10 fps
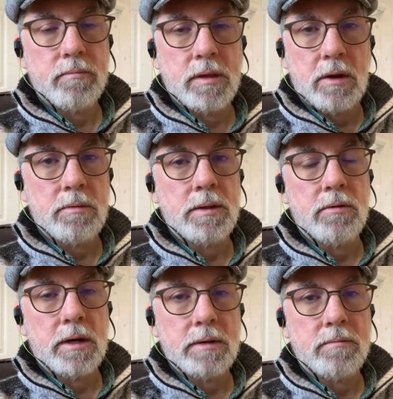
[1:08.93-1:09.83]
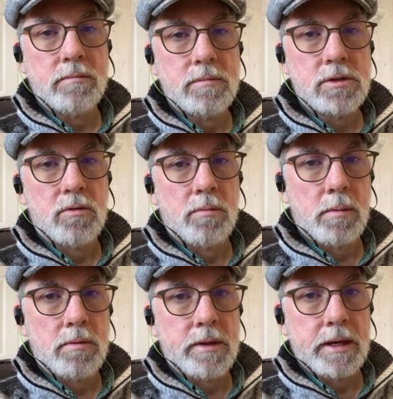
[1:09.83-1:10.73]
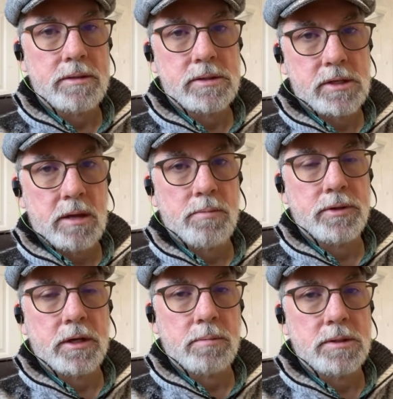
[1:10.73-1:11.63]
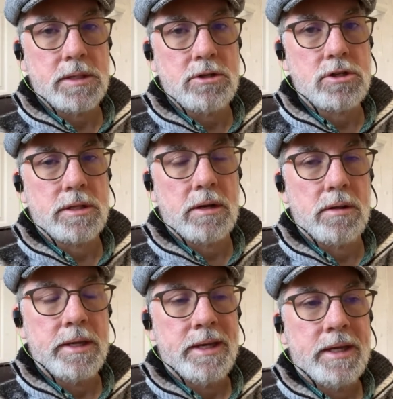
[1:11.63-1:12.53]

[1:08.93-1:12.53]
That would be great. So remember that sample documentation. That'll